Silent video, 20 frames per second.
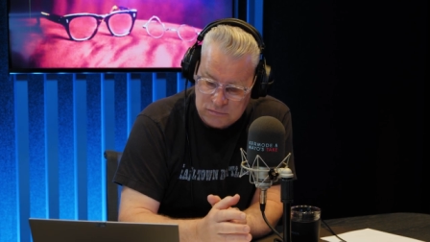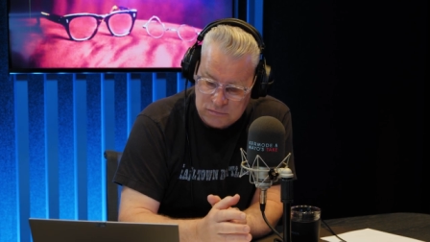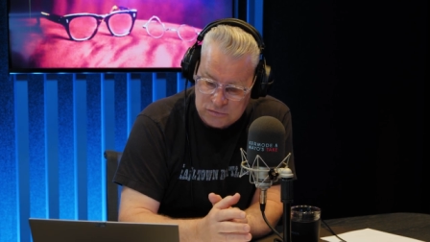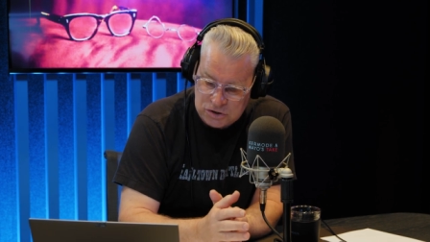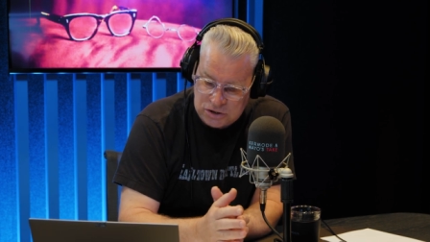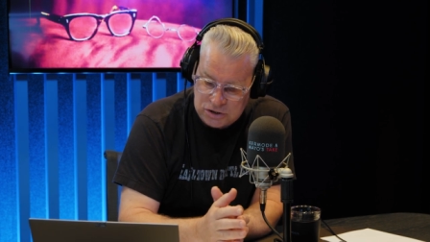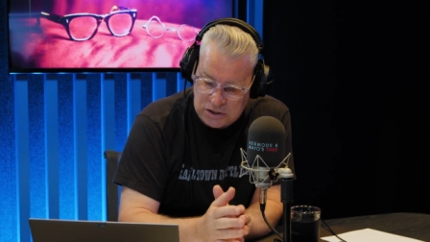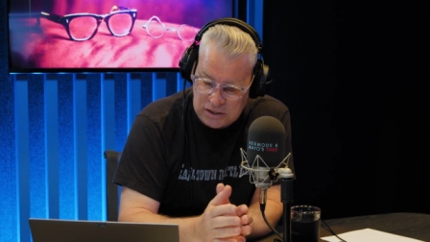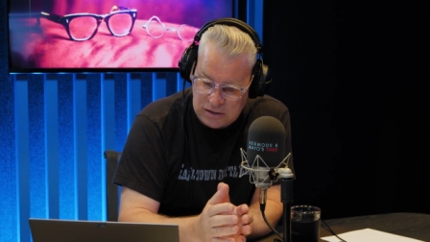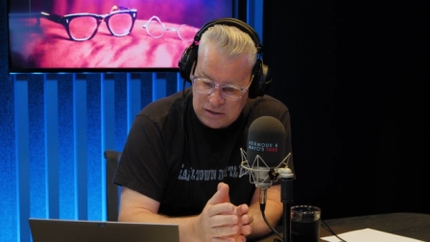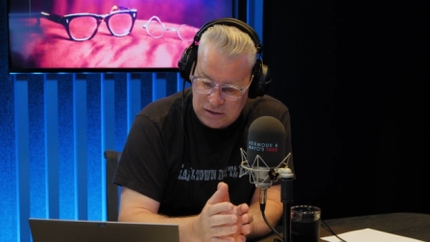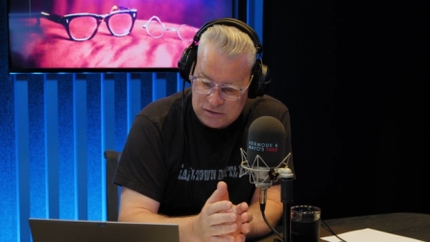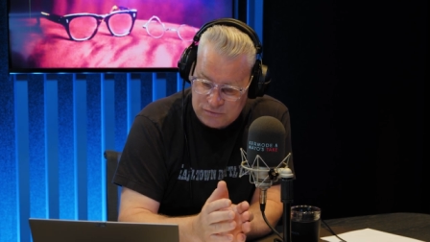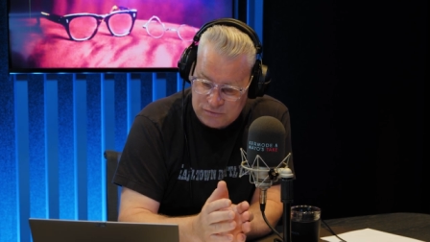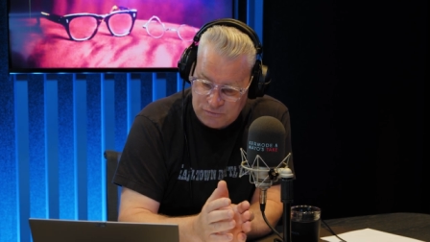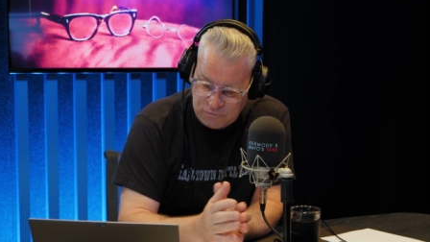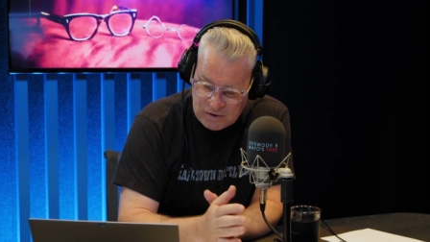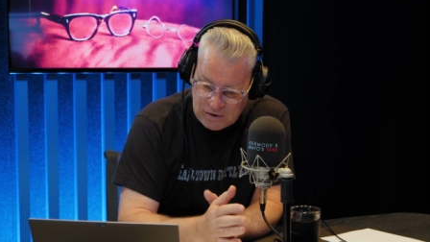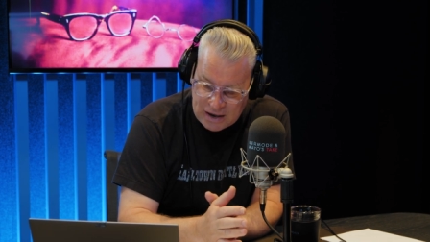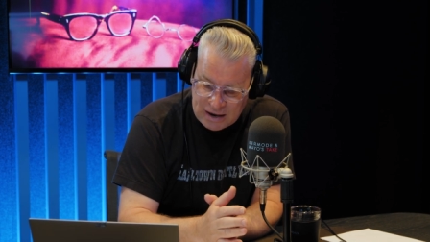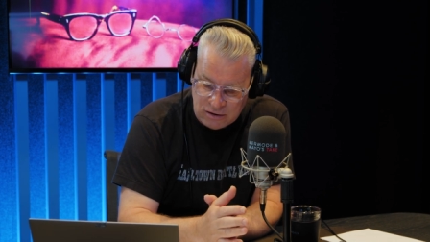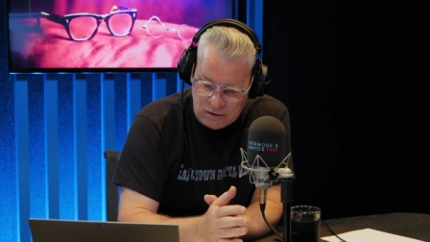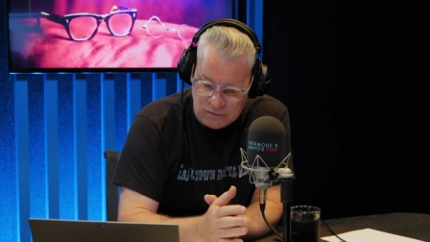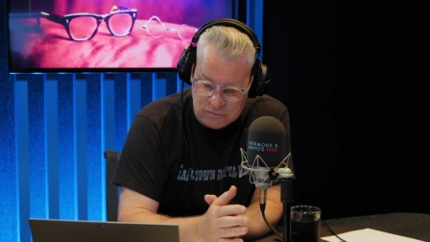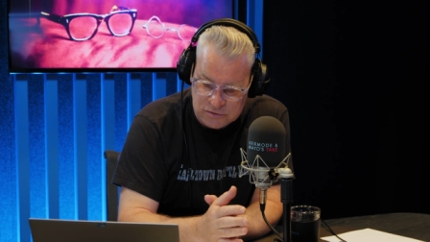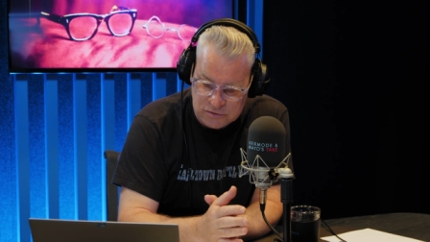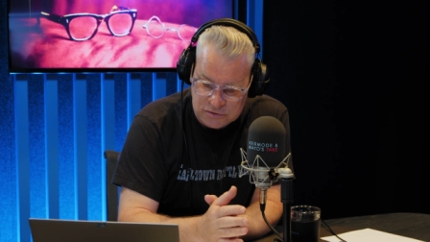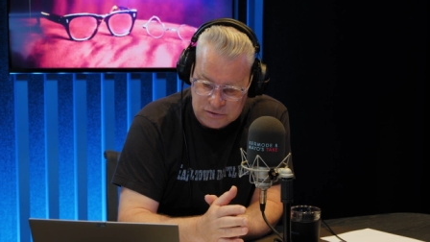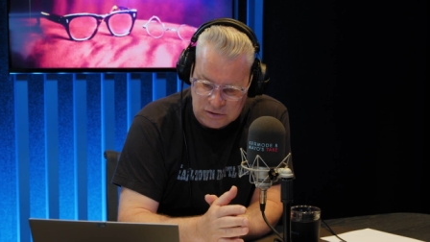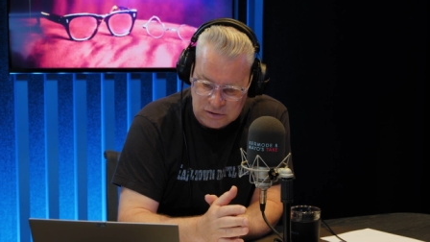She is
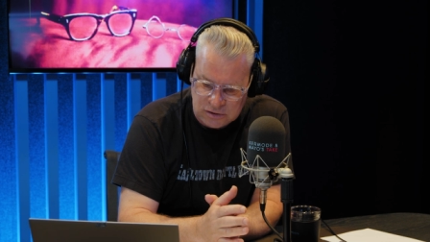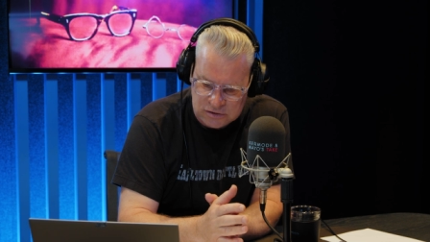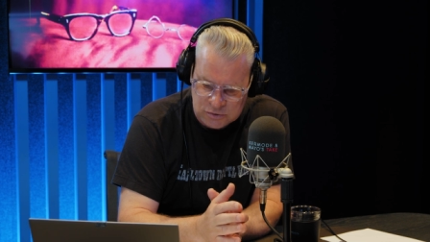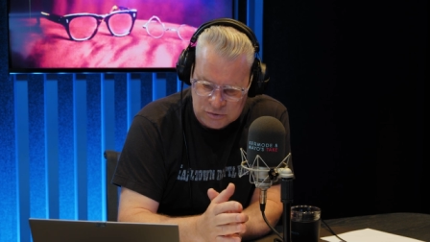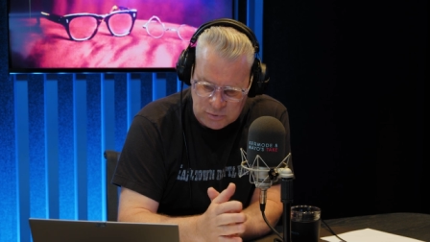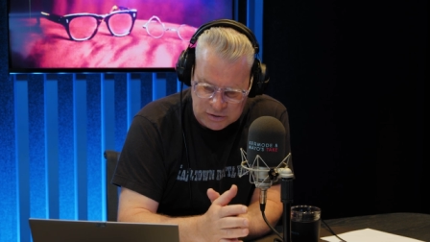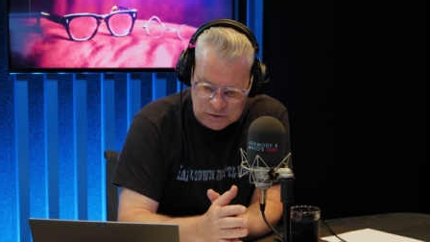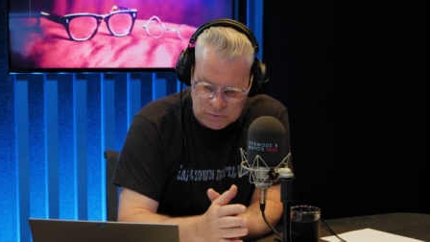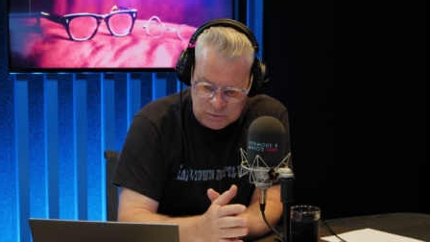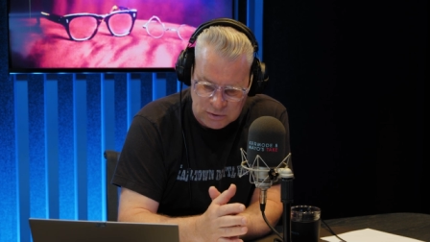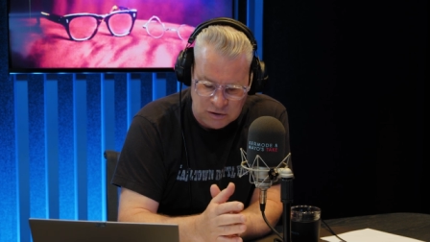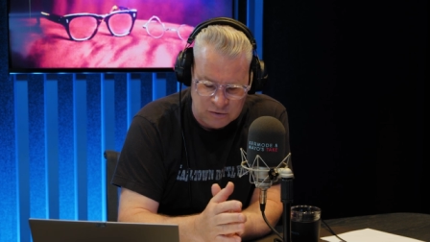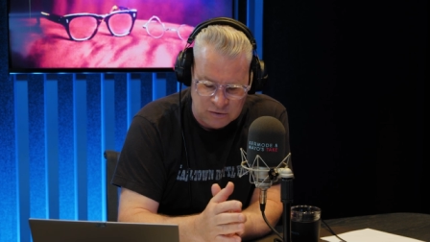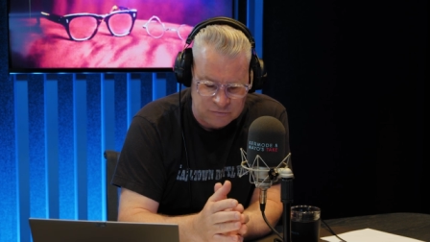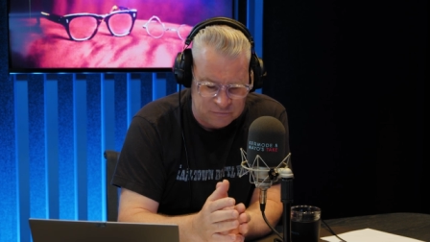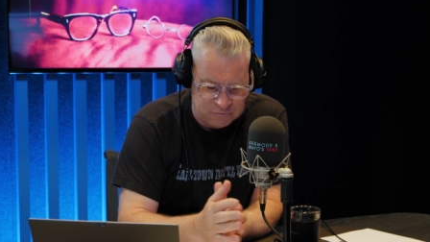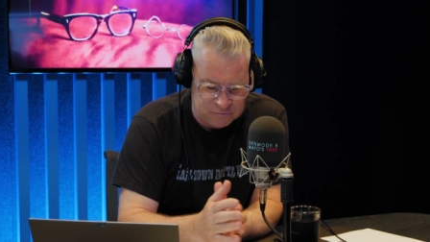found, uh, 2012,